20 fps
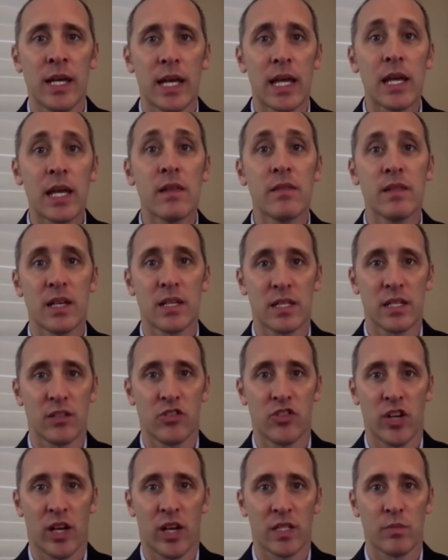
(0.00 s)
in this
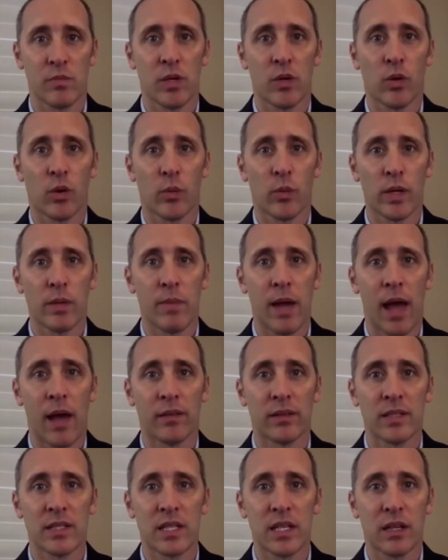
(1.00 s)
adjustment or
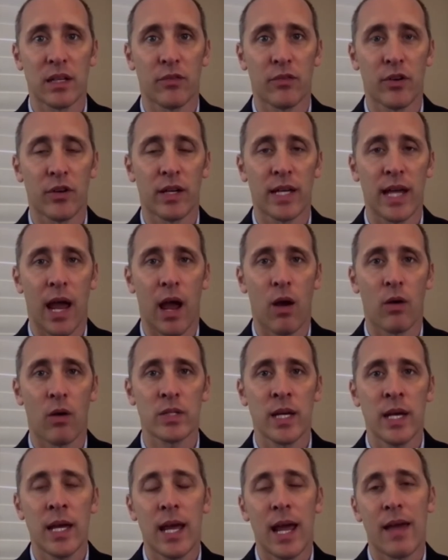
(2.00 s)
rebalancing of your account,
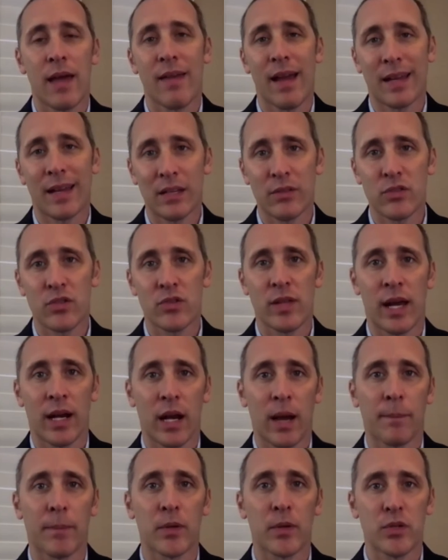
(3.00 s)
and that gives you that
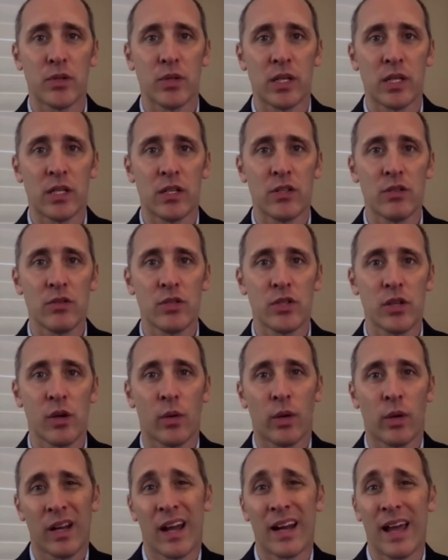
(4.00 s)
opportunity to do
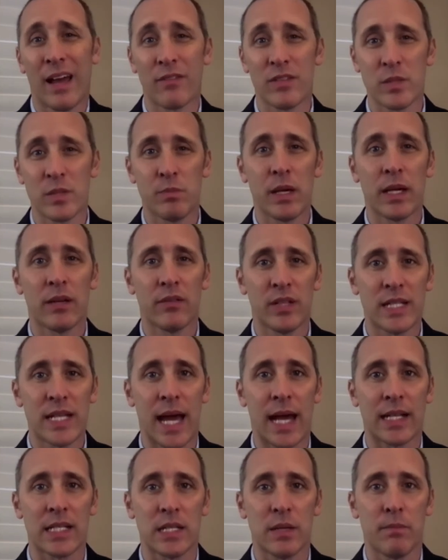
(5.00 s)
so and not have as big of a
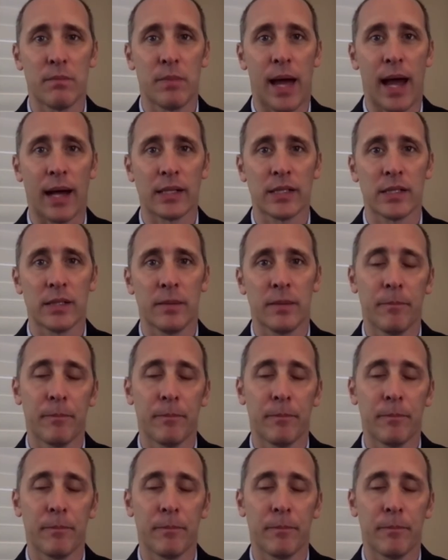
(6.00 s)
tax impact.